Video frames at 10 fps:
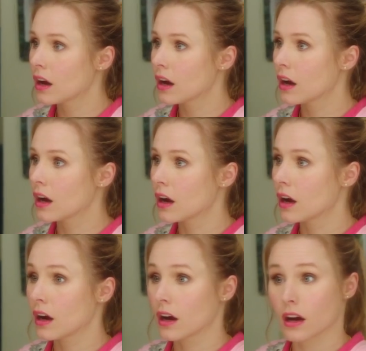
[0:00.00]

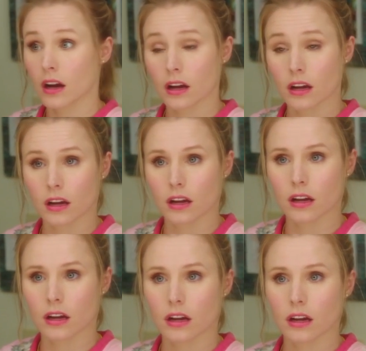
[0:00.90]

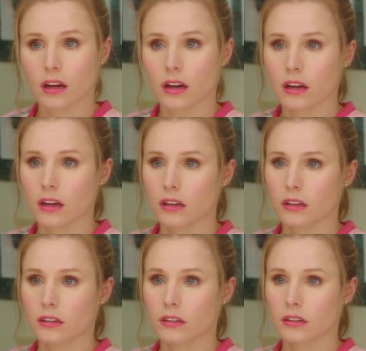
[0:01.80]

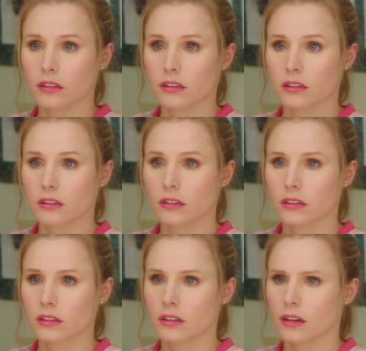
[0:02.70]

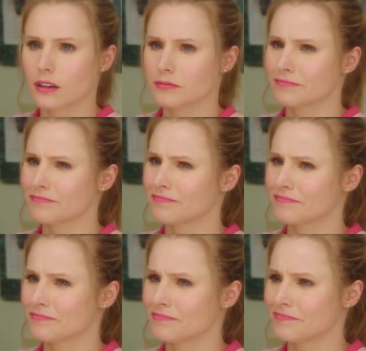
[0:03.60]

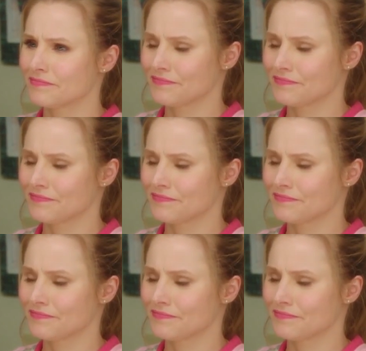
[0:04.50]
The person shown says nothing.